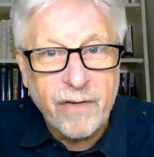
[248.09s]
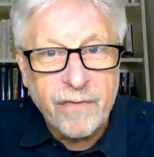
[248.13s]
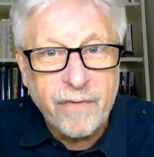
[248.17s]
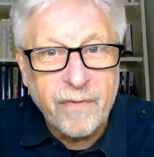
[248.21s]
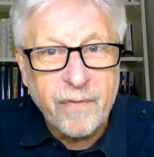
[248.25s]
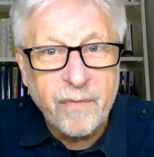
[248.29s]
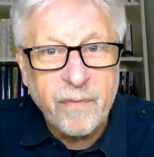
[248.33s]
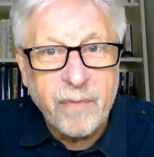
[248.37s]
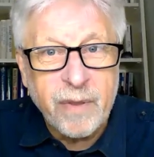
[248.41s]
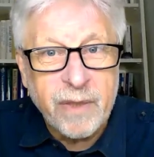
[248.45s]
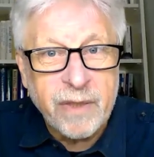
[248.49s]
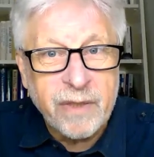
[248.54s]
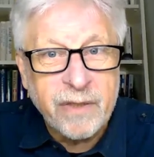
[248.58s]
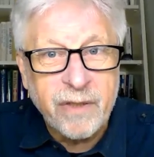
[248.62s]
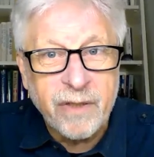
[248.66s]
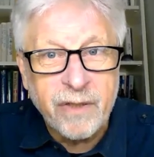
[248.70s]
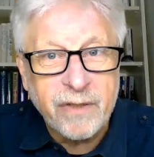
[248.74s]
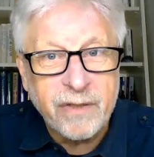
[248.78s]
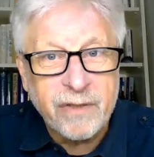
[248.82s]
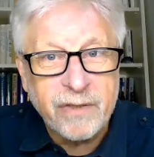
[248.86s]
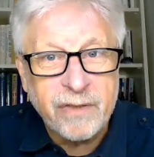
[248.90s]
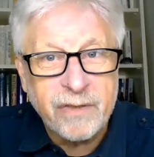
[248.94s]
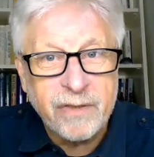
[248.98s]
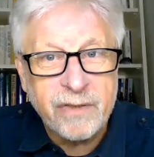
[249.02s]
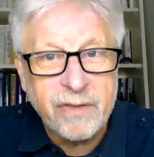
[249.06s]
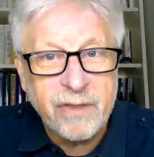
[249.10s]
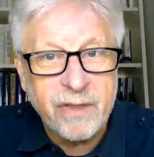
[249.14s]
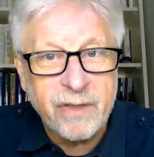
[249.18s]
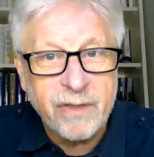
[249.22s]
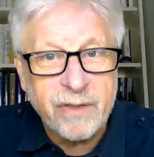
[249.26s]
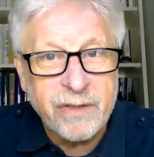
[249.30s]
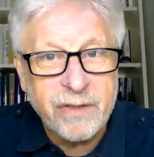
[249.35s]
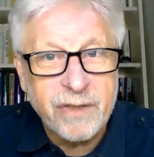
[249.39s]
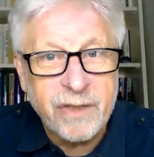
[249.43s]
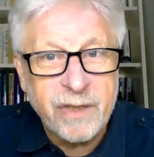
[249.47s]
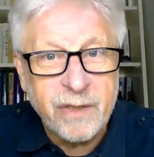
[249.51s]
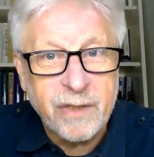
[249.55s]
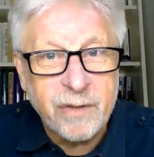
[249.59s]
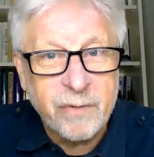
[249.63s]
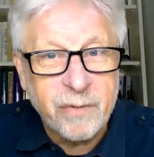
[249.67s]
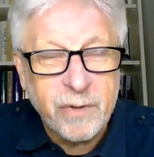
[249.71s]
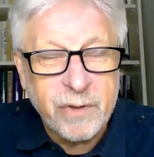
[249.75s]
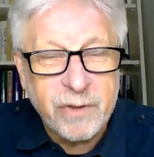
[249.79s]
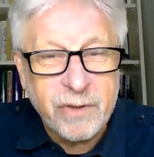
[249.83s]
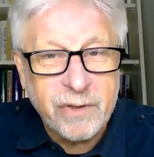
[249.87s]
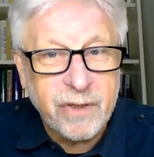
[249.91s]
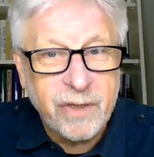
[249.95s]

because uh, she was